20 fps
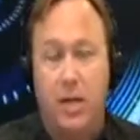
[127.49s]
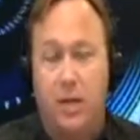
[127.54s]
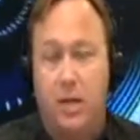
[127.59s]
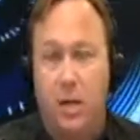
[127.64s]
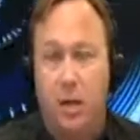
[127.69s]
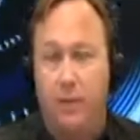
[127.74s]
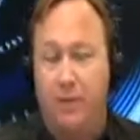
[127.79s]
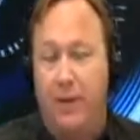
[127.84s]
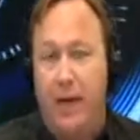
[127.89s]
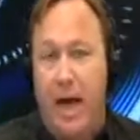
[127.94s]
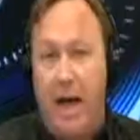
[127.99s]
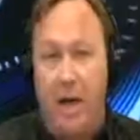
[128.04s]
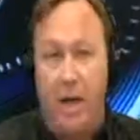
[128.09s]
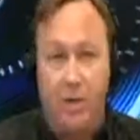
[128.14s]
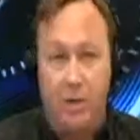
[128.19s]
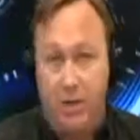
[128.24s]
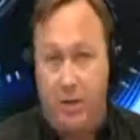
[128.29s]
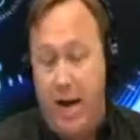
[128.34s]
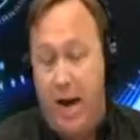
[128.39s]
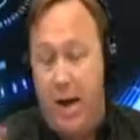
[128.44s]
like the no-fly
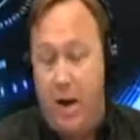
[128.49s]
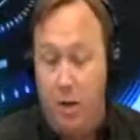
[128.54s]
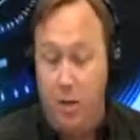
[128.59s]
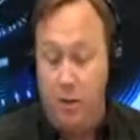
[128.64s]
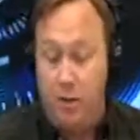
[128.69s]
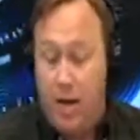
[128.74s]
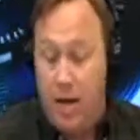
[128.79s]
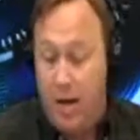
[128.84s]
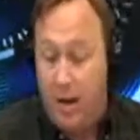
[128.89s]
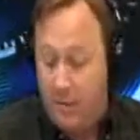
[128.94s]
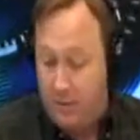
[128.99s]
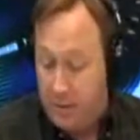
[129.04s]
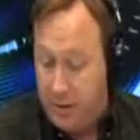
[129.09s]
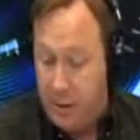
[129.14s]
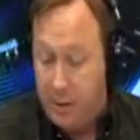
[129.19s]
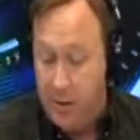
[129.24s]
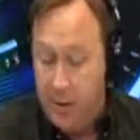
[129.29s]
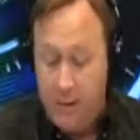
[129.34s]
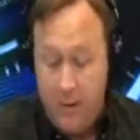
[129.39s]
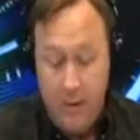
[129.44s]
list, you can't own guns.